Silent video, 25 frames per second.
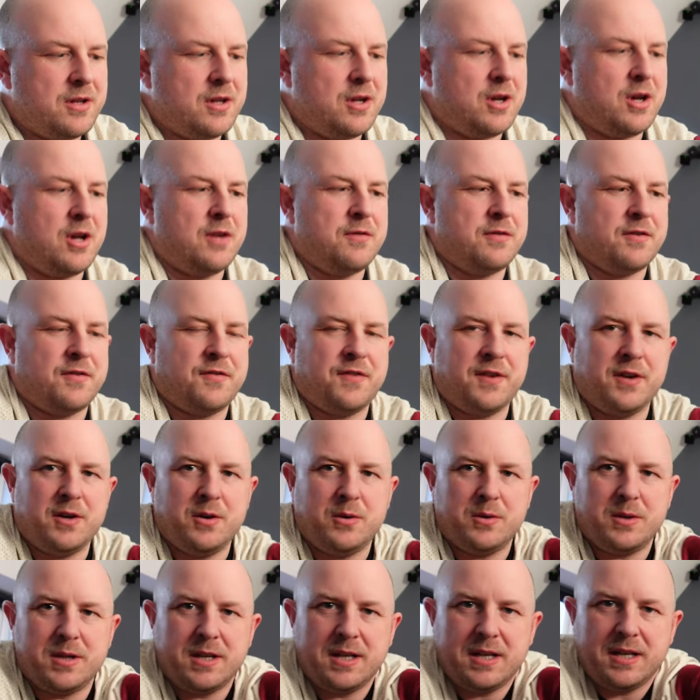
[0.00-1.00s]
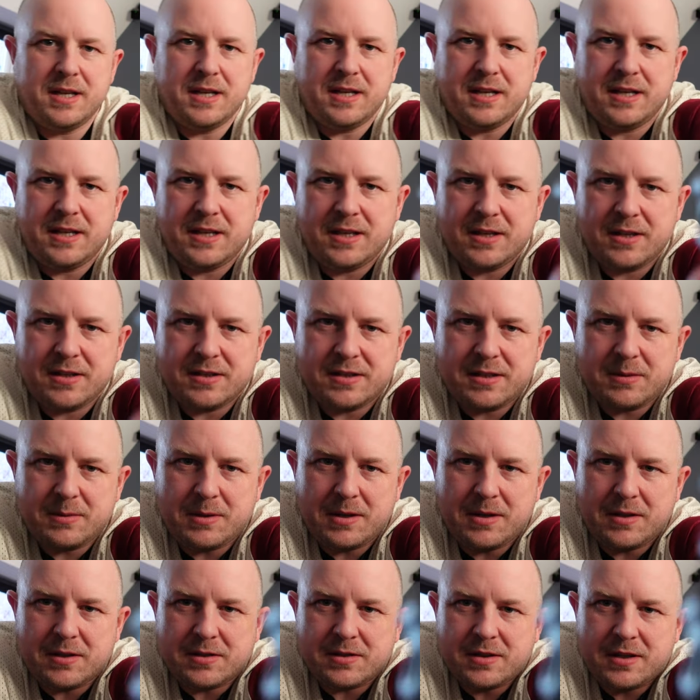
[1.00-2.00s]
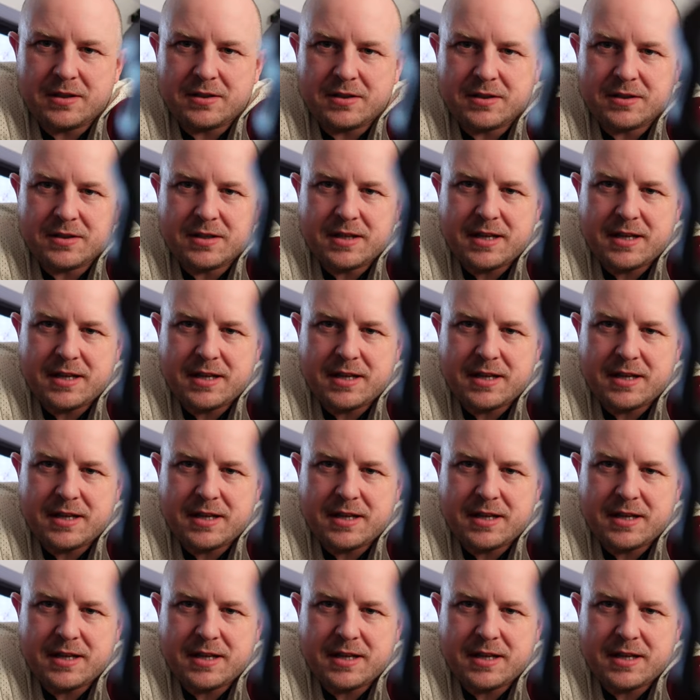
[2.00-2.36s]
overfilled. See what it looks like just